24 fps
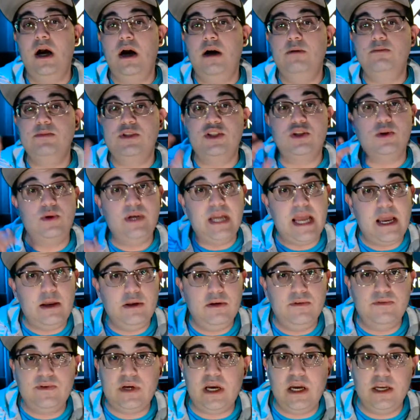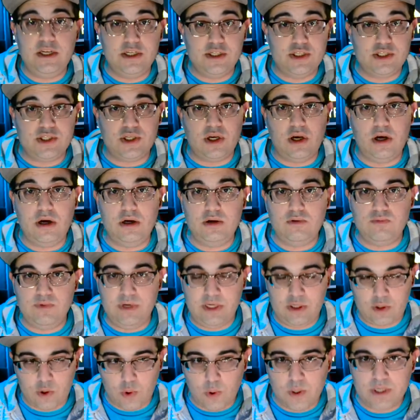So now you've got your song
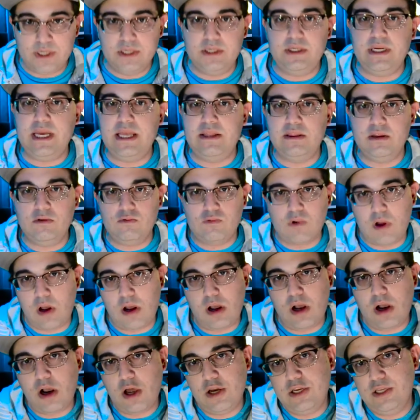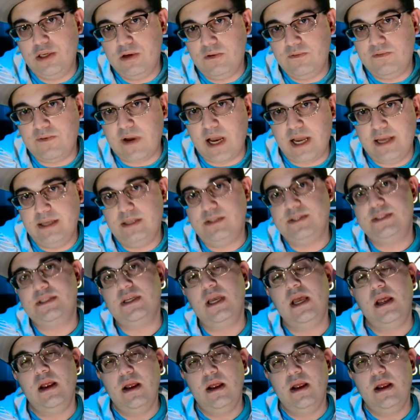recorded and the raw audio files.